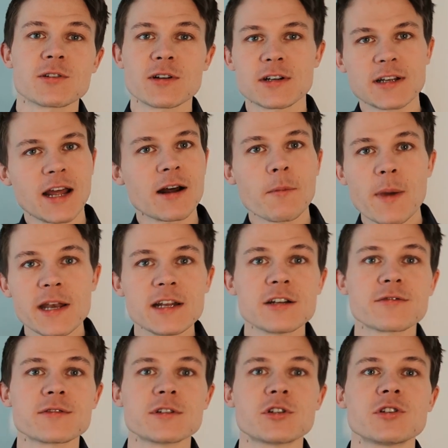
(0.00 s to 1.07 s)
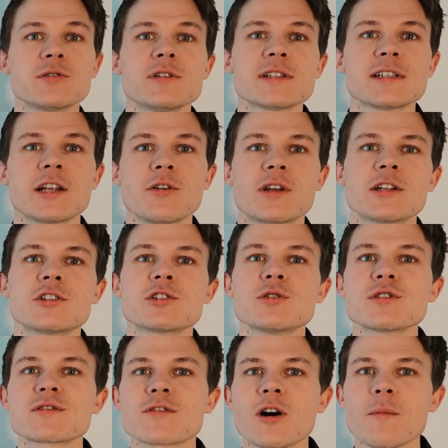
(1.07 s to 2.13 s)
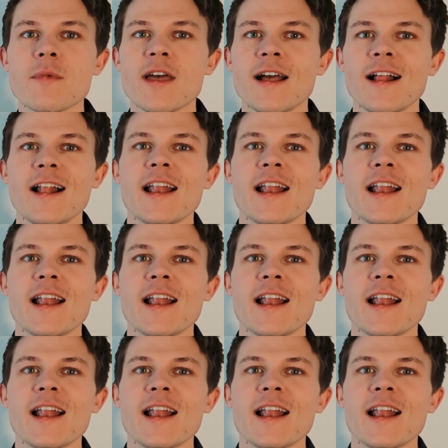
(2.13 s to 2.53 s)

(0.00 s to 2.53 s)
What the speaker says: So there are many different tools that you can choose from,